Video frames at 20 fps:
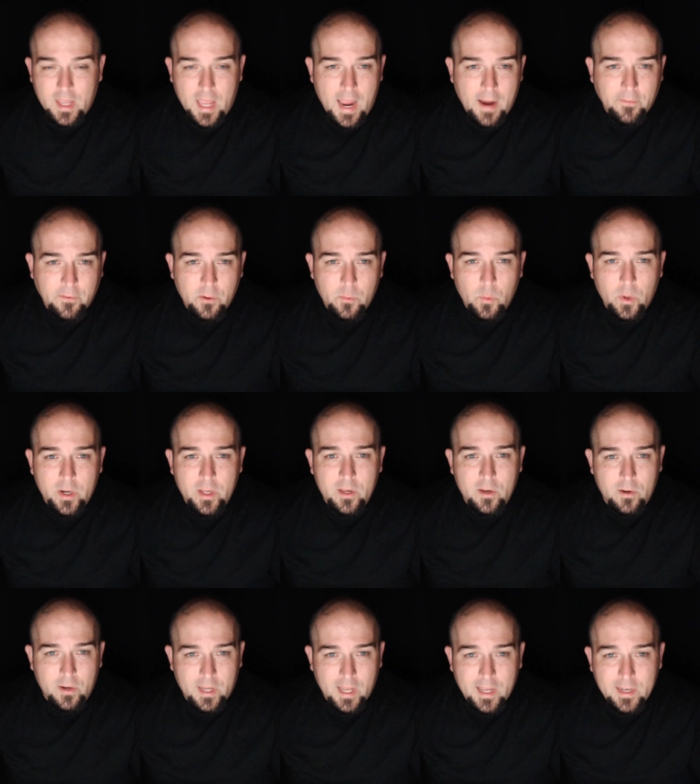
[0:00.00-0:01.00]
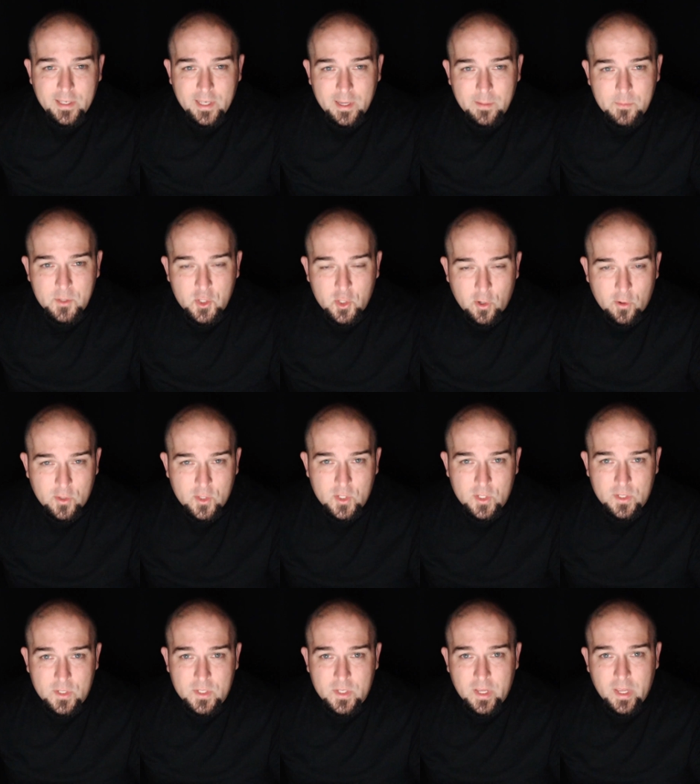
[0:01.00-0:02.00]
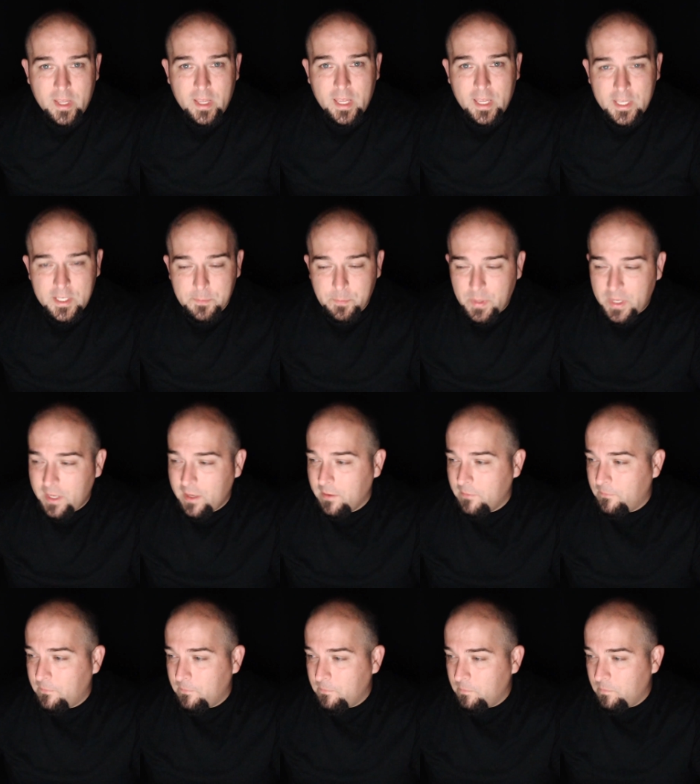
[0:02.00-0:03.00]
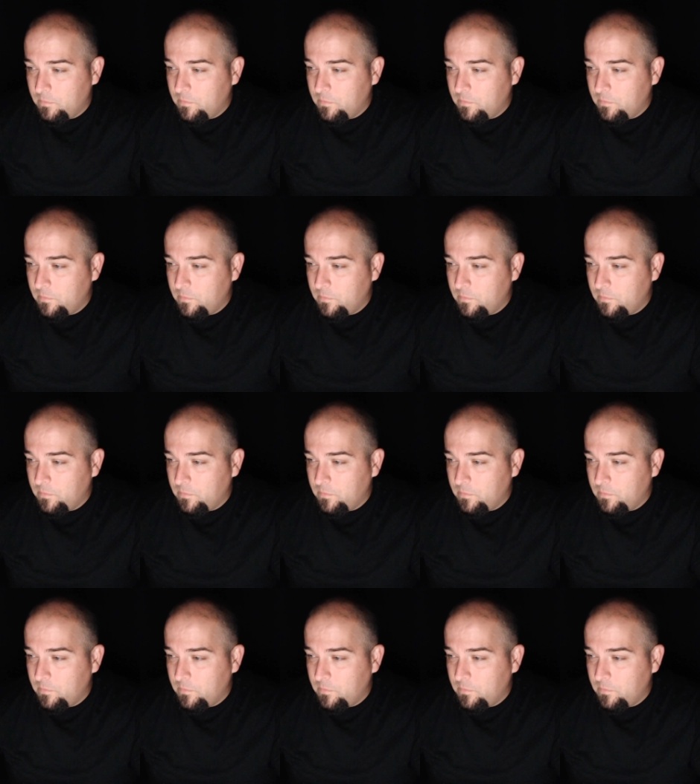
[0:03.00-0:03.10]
Every one of your goddamn churches is being